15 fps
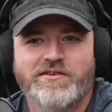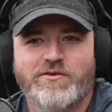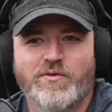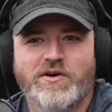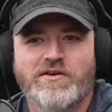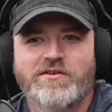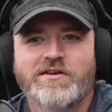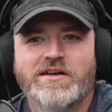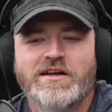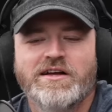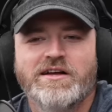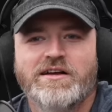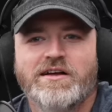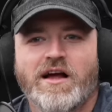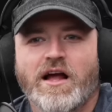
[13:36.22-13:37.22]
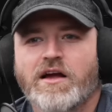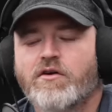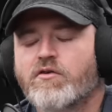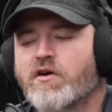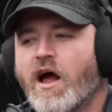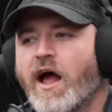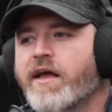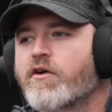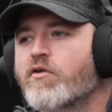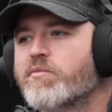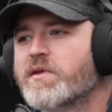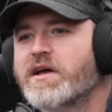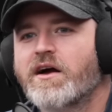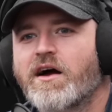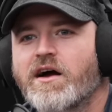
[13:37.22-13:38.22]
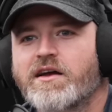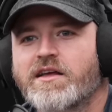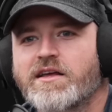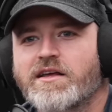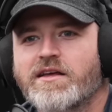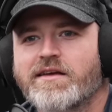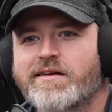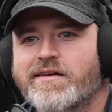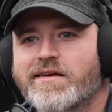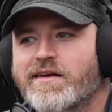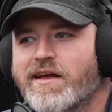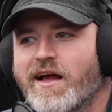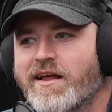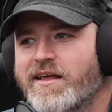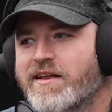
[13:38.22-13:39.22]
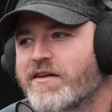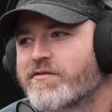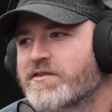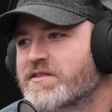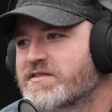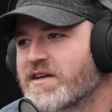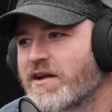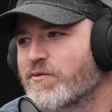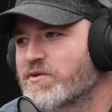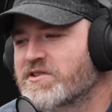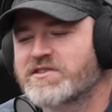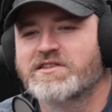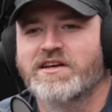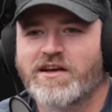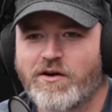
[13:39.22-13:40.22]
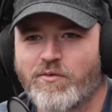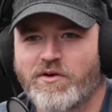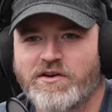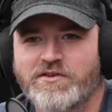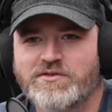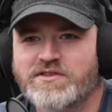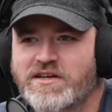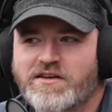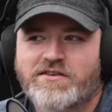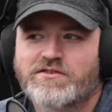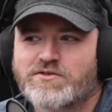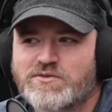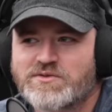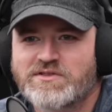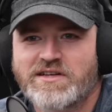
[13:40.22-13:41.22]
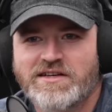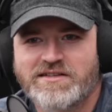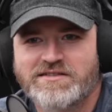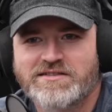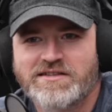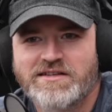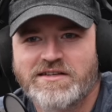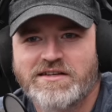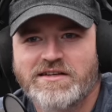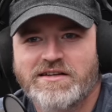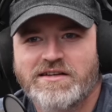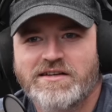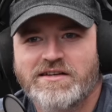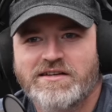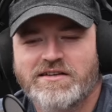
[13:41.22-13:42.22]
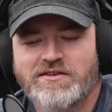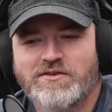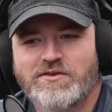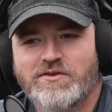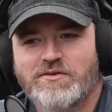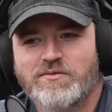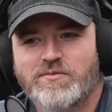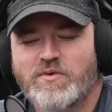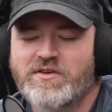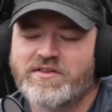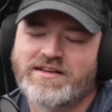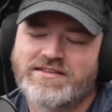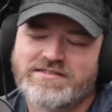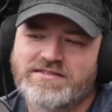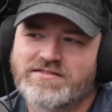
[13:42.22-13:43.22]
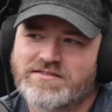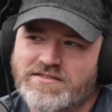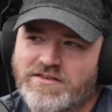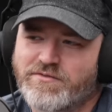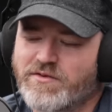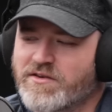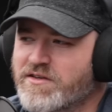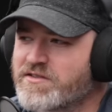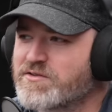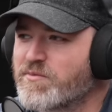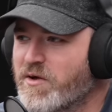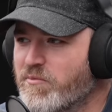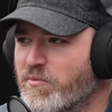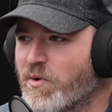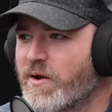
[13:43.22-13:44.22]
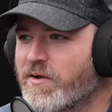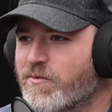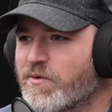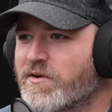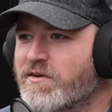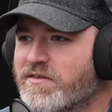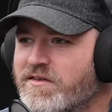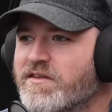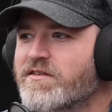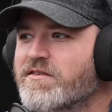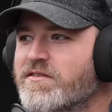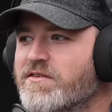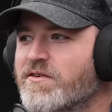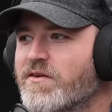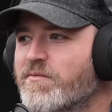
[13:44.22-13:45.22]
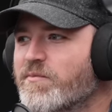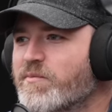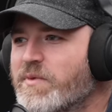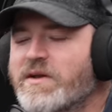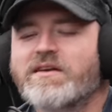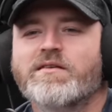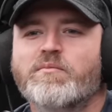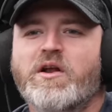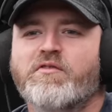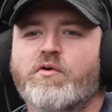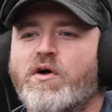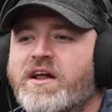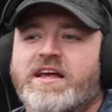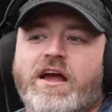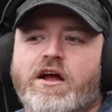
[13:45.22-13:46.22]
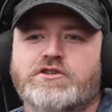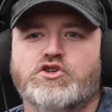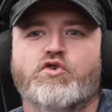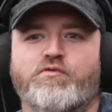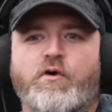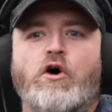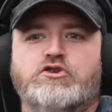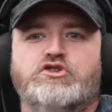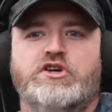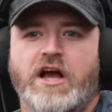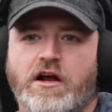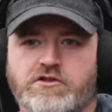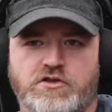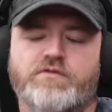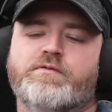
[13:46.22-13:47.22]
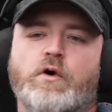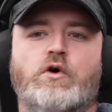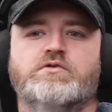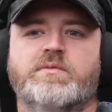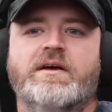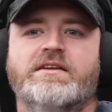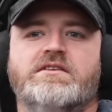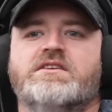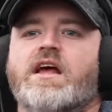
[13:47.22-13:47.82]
Well, I go play hockey. I can never decide which stick I want to use. I carry two sticks. Mm-hmm. Well, that's different because you might break one, and then you have. But if you want to carry two phones, you carry two phones, man.